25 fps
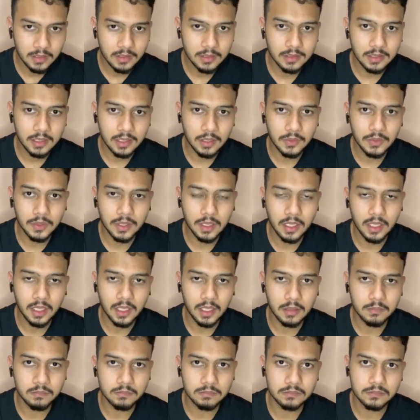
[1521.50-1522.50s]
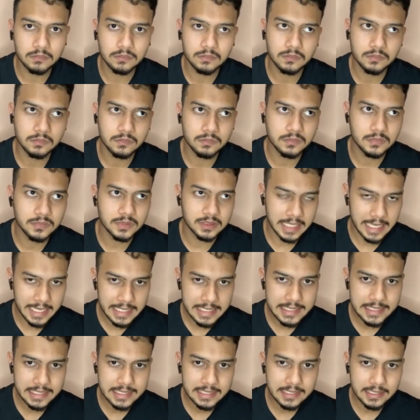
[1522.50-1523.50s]
Now,
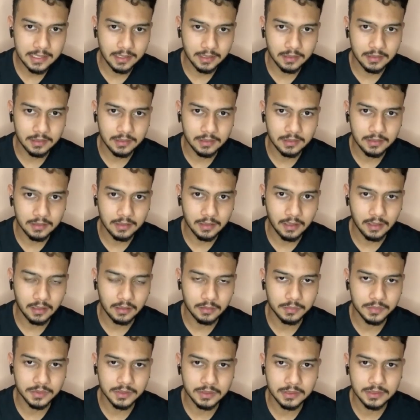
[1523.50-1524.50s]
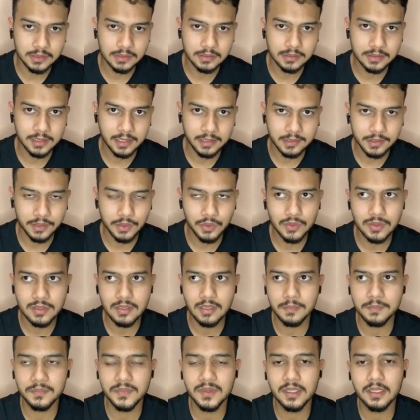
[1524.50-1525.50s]
next, I'll be telling you
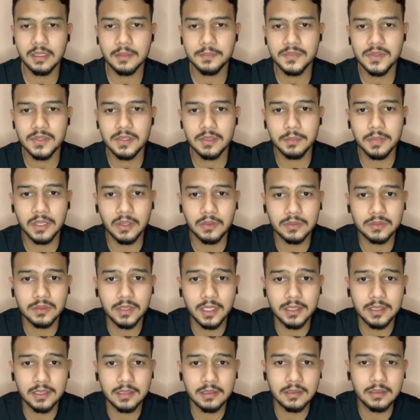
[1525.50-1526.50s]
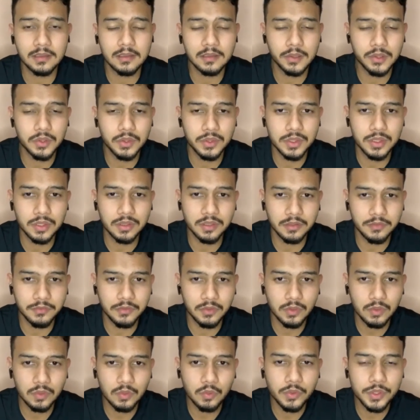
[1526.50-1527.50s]
some tips about writing the literature
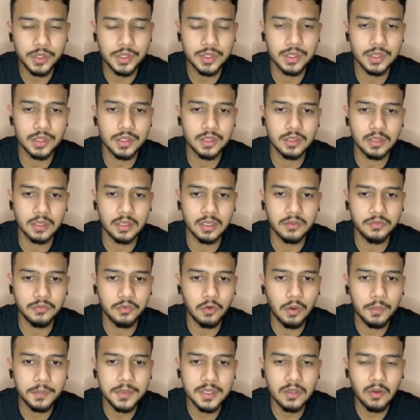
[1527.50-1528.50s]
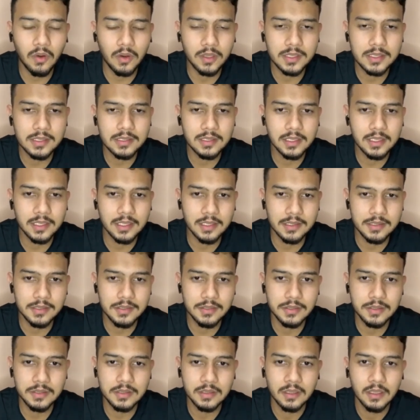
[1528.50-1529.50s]
review, which for me, honestly,
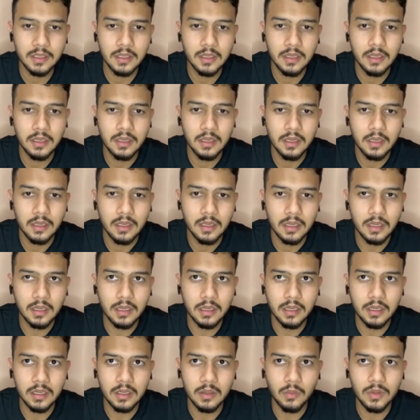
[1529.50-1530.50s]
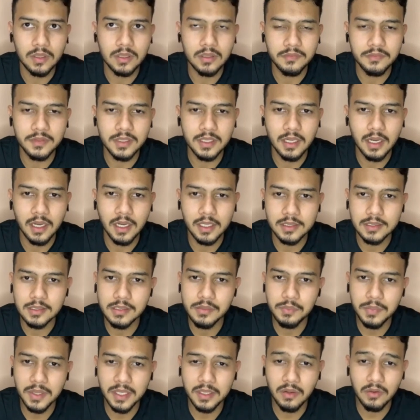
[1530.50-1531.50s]
is one of the
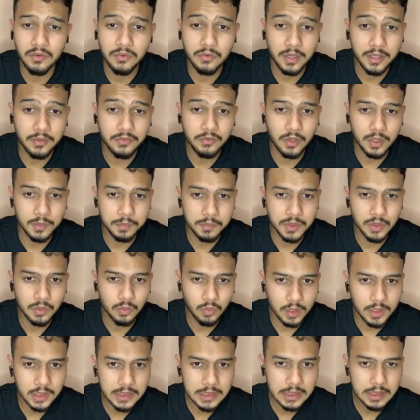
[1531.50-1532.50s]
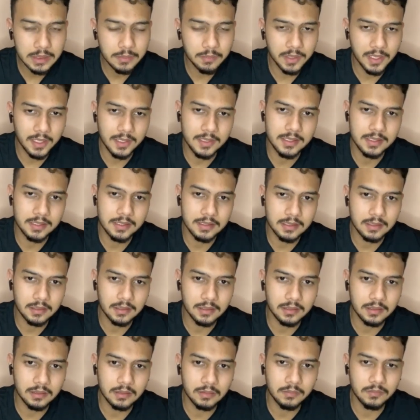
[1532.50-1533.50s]
hardest part of FYP1 because
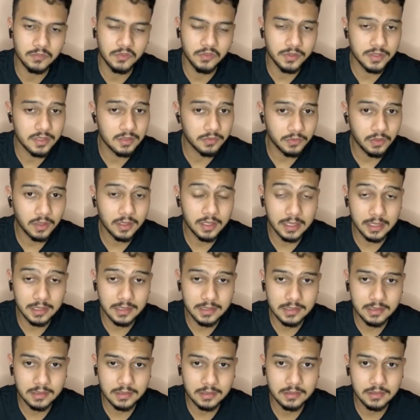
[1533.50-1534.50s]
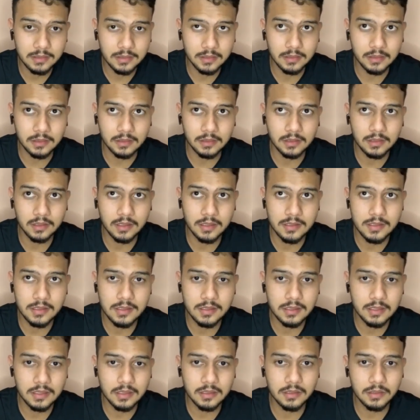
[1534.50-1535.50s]
first of all, it is
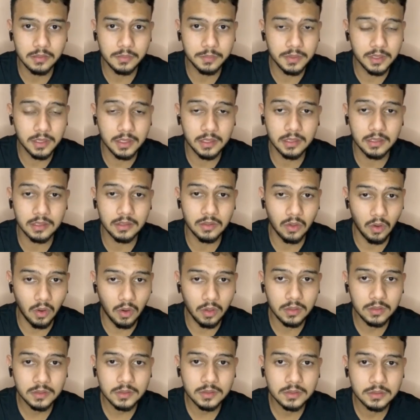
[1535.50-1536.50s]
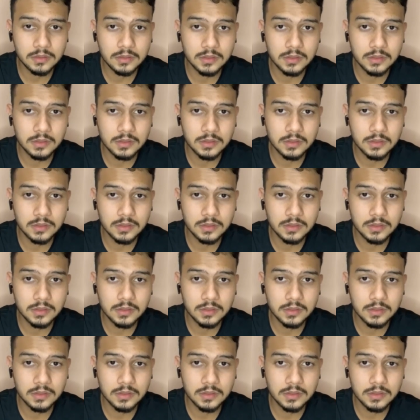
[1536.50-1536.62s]
considerably long.